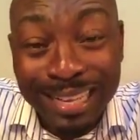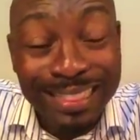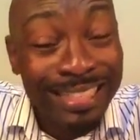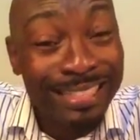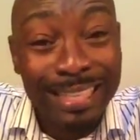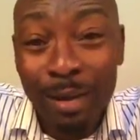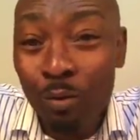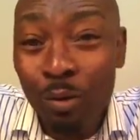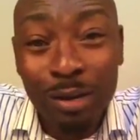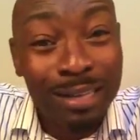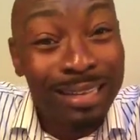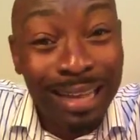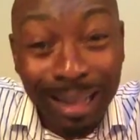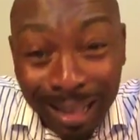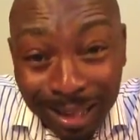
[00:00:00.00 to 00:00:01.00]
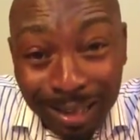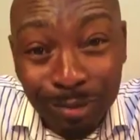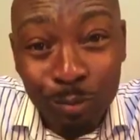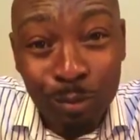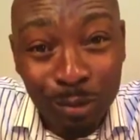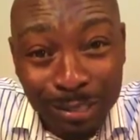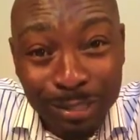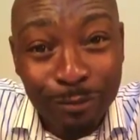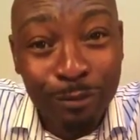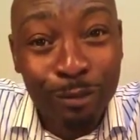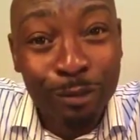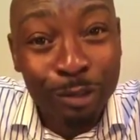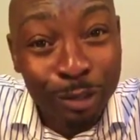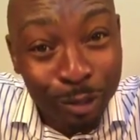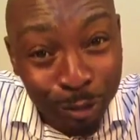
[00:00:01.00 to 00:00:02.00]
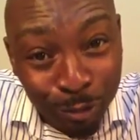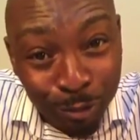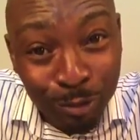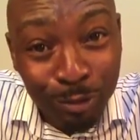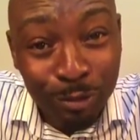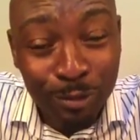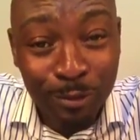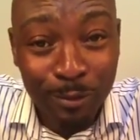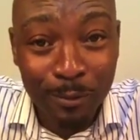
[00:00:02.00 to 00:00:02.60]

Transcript: It's not what God wants for you.